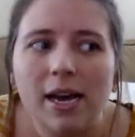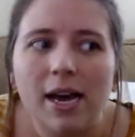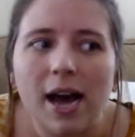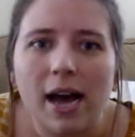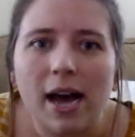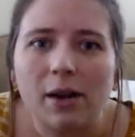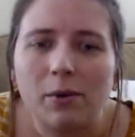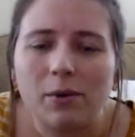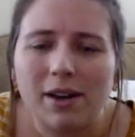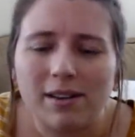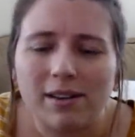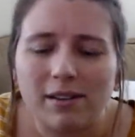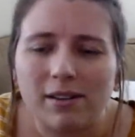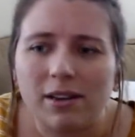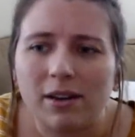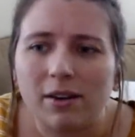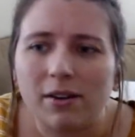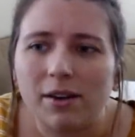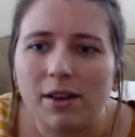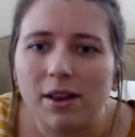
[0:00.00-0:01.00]
I don't
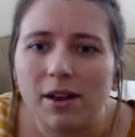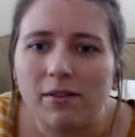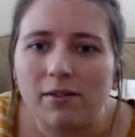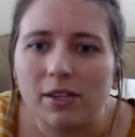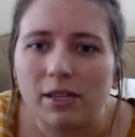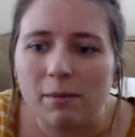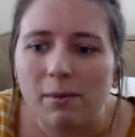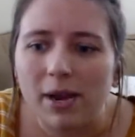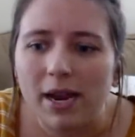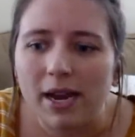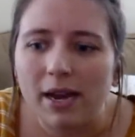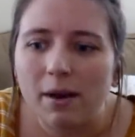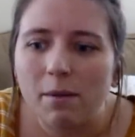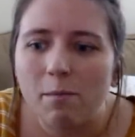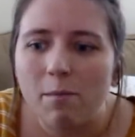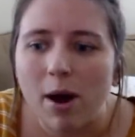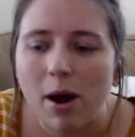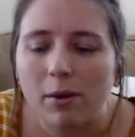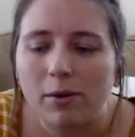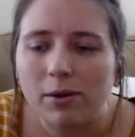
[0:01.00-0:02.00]
necessarily love to make
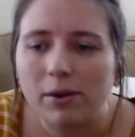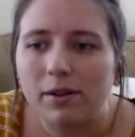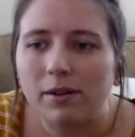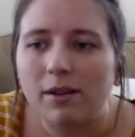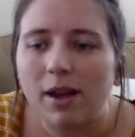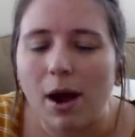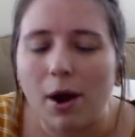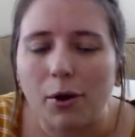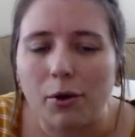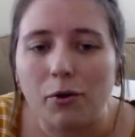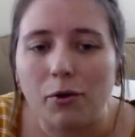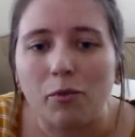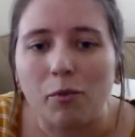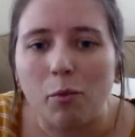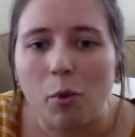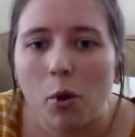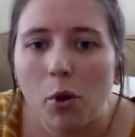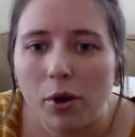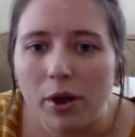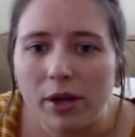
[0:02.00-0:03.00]
mountains out of
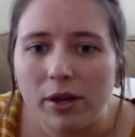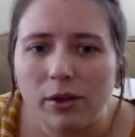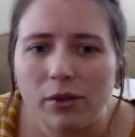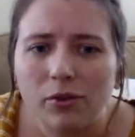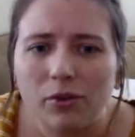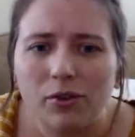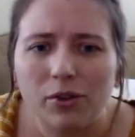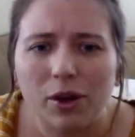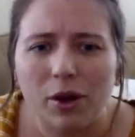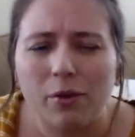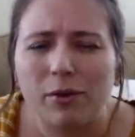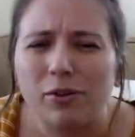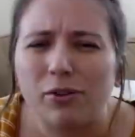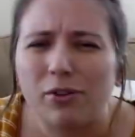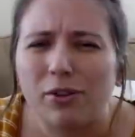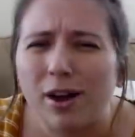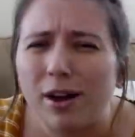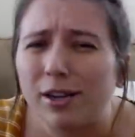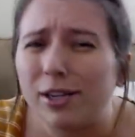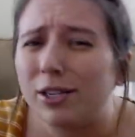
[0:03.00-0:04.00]
molehills, so
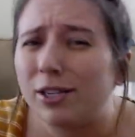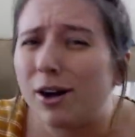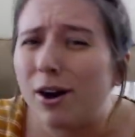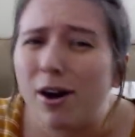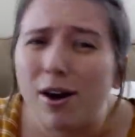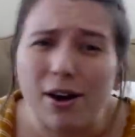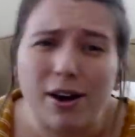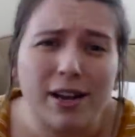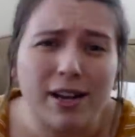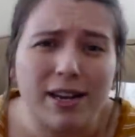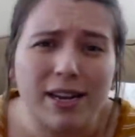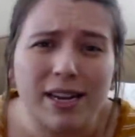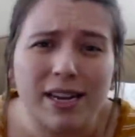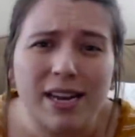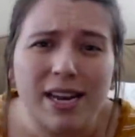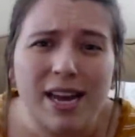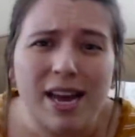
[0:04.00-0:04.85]
there's not a ton